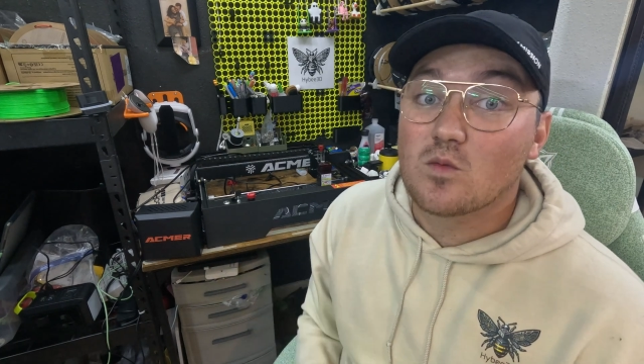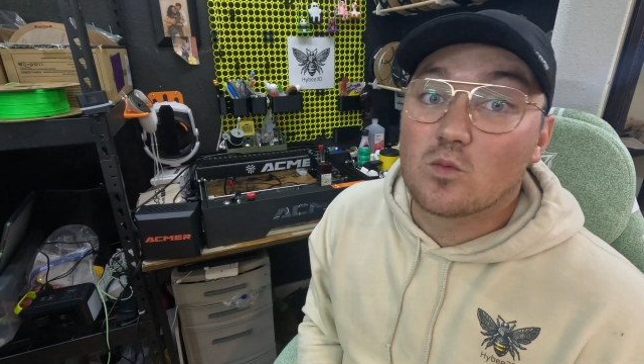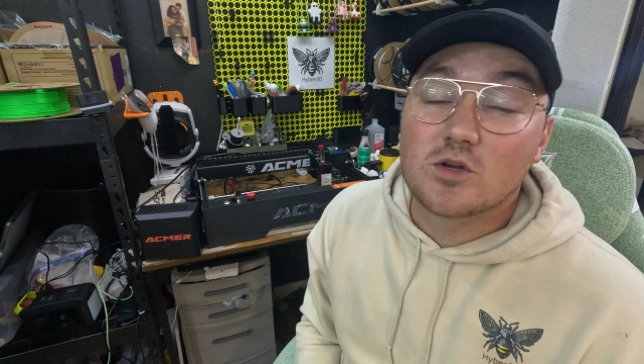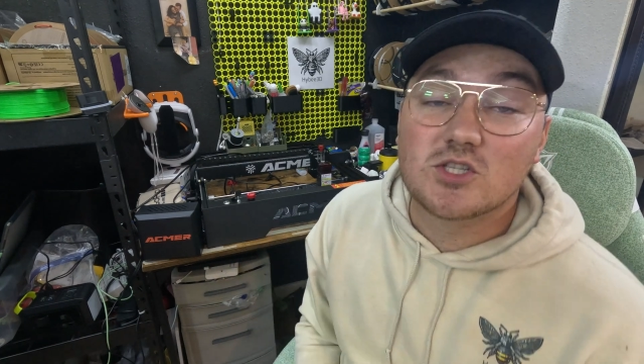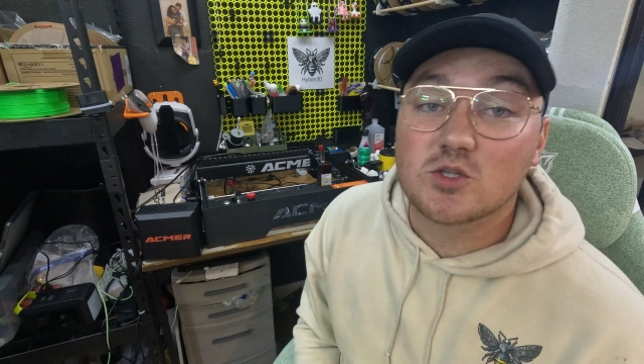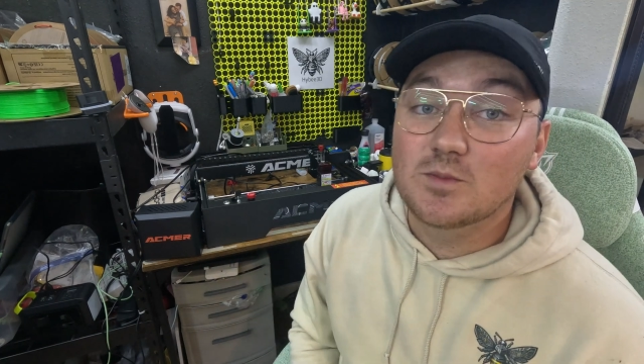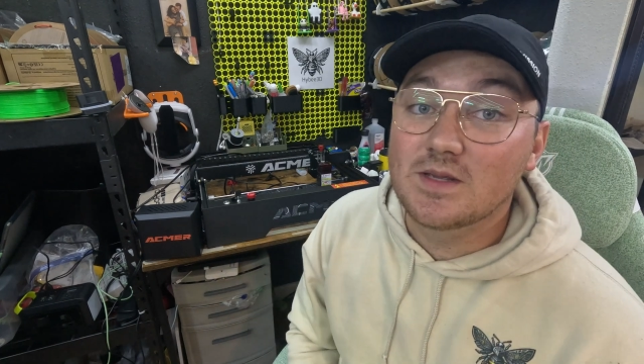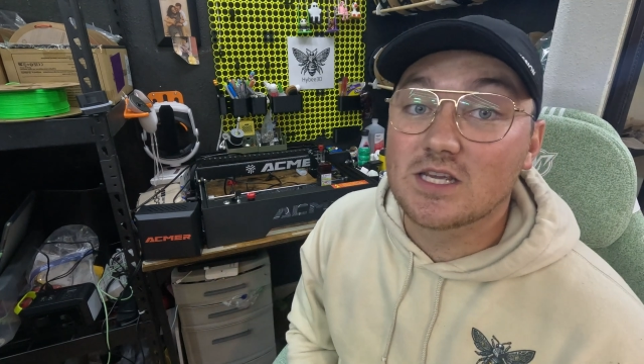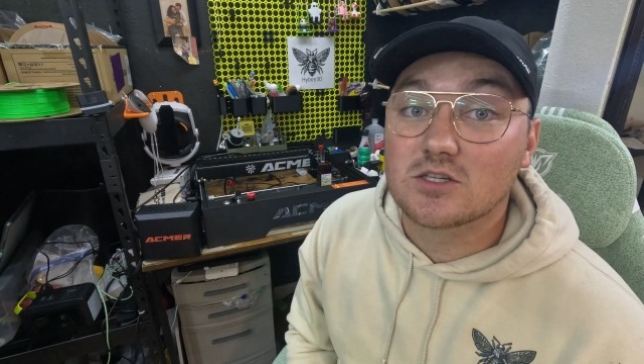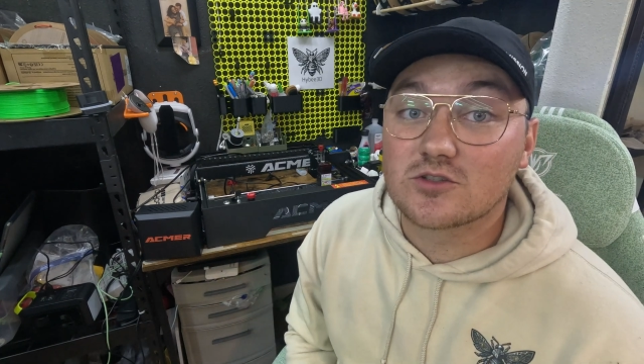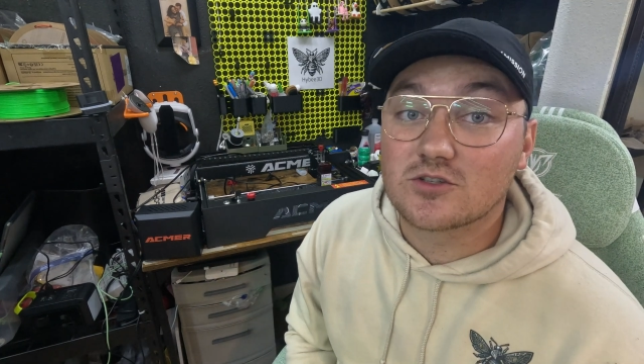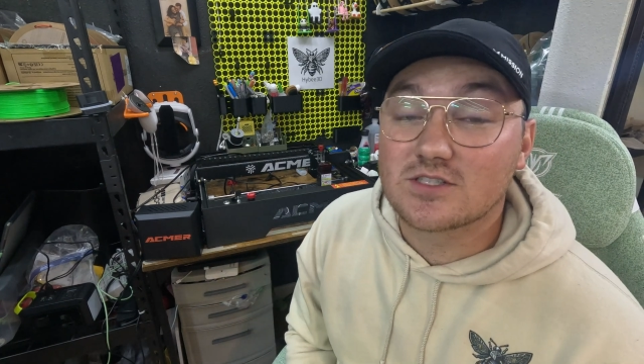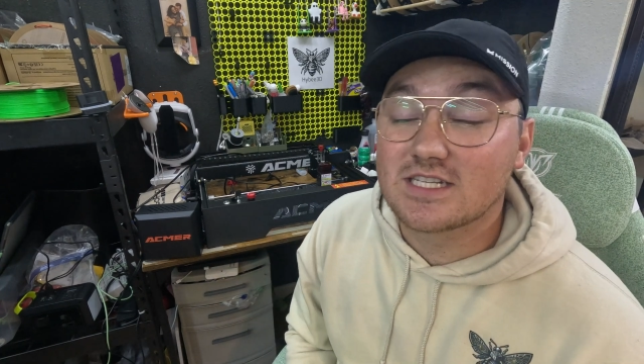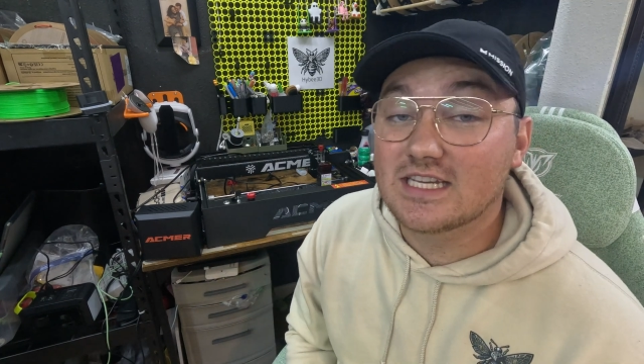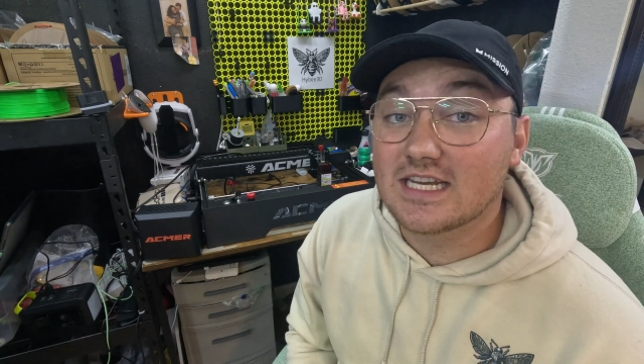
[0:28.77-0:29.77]
Would you be
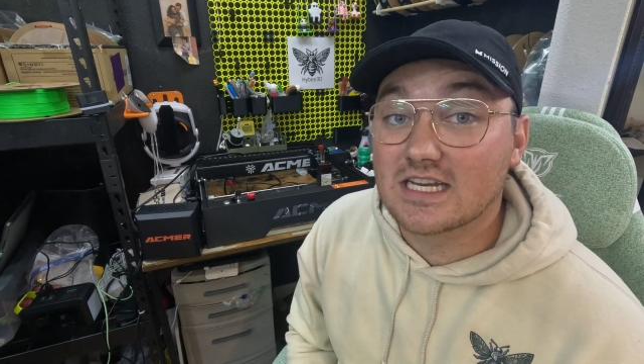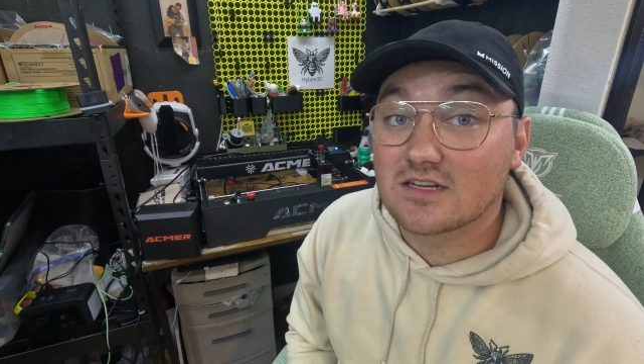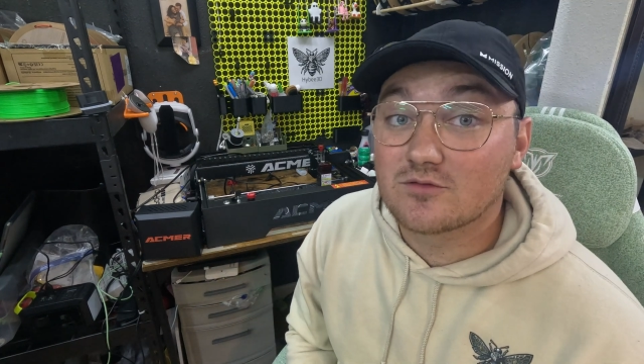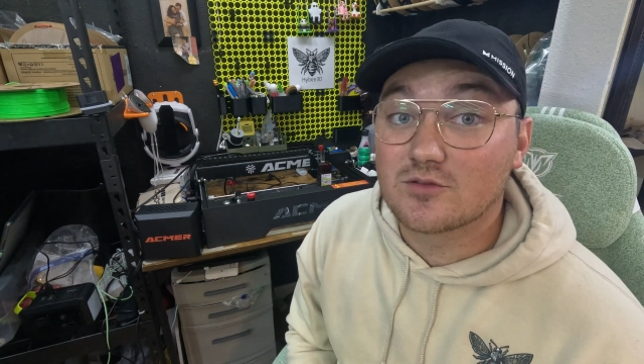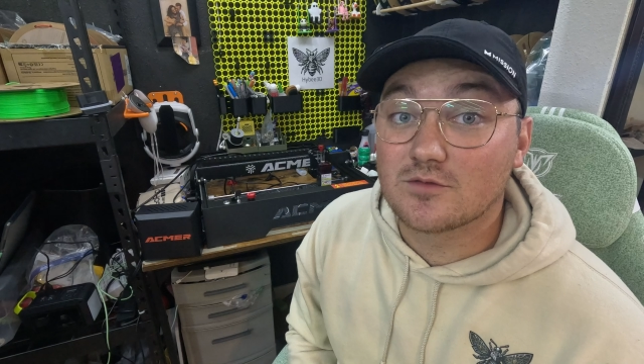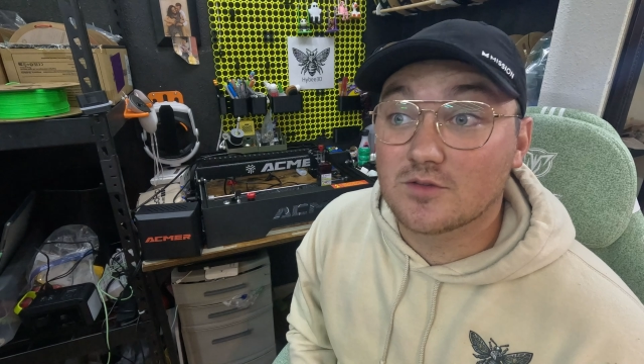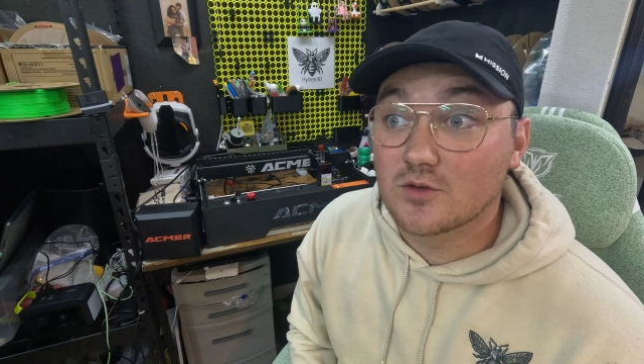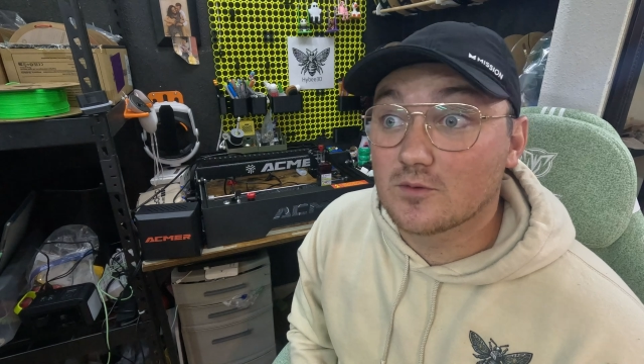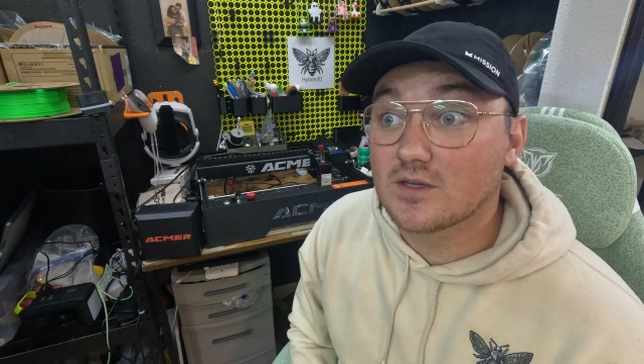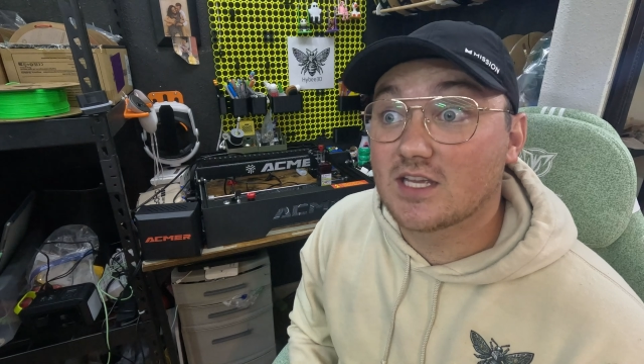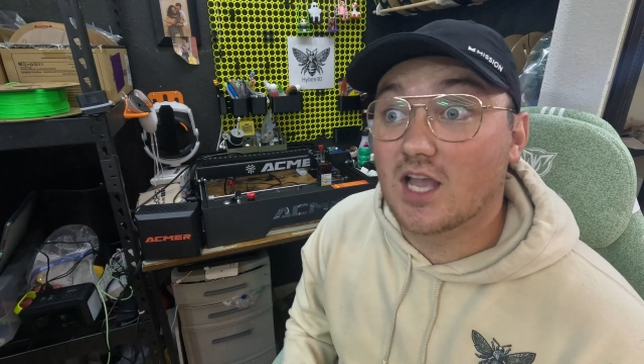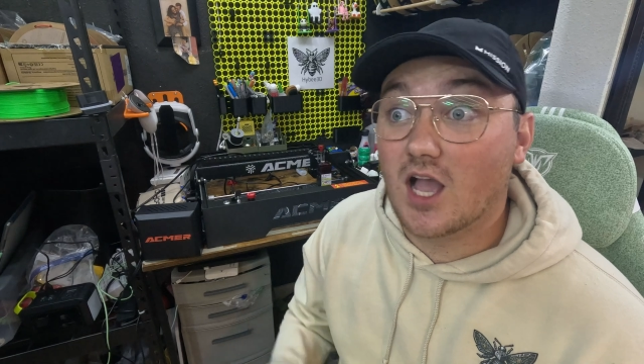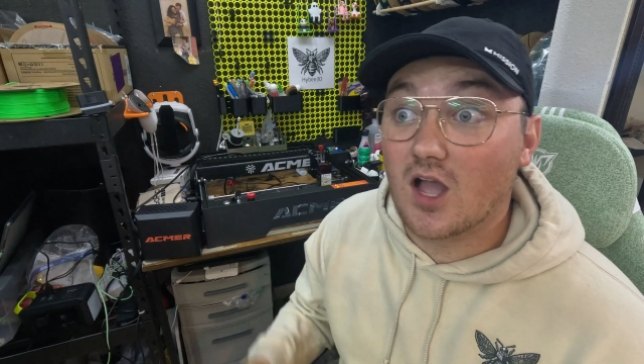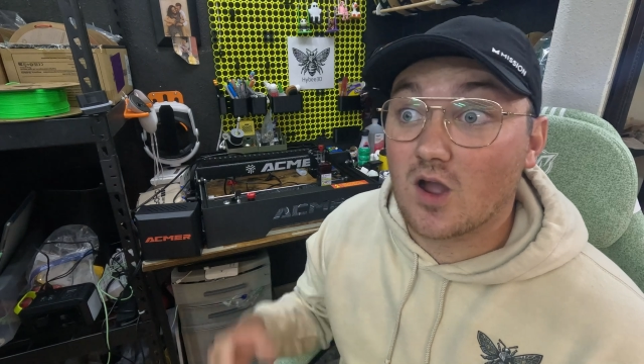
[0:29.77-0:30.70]
interested in reviewing